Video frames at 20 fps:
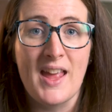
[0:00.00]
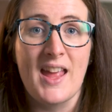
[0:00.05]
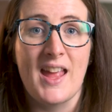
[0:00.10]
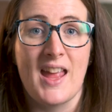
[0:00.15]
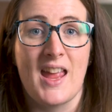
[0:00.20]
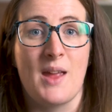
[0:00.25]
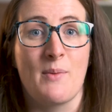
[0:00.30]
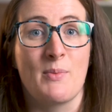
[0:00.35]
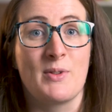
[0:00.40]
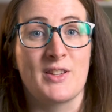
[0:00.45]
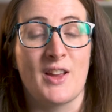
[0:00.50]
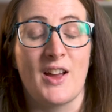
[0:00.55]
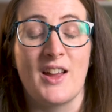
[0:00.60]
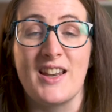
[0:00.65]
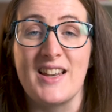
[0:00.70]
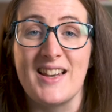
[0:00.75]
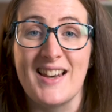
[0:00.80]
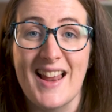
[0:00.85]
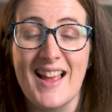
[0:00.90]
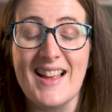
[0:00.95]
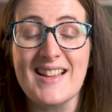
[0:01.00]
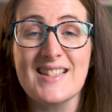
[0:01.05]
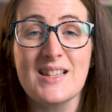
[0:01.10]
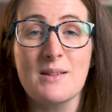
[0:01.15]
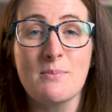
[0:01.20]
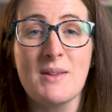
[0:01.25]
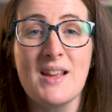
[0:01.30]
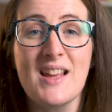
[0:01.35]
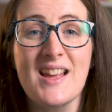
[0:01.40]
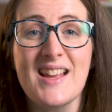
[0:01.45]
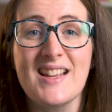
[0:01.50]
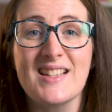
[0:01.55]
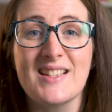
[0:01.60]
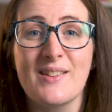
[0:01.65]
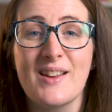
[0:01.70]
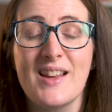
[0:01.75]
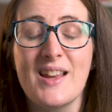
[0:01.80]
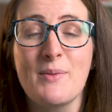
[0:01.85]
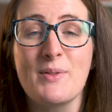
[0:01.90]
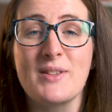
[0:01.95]
He was earning less than me, so
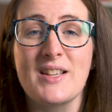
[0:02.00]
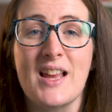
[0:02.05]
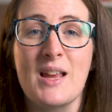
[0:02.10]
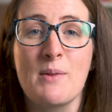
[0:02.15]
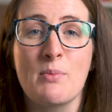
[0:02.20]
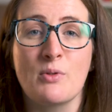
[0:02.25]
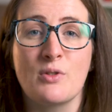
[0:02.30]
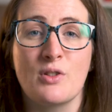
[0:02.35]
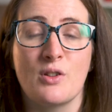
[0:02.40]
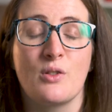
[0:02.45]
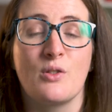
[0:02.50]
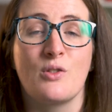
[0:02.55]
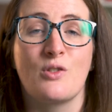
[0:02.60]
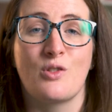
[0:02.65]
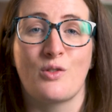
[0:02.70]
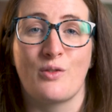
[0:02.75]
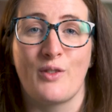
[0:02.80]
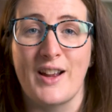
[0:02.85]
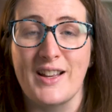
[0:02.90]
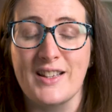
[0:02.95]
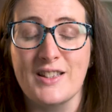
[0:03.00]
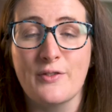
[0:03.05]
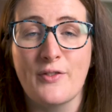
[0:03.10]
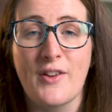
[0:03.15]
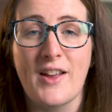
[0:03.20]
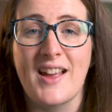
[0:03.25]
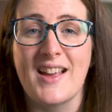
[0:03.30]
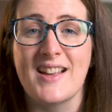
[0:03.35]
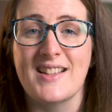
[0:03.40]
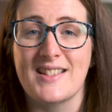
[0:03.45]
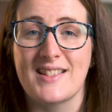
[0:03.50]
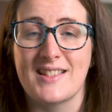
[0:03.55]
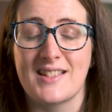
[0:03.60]
he was able to transfer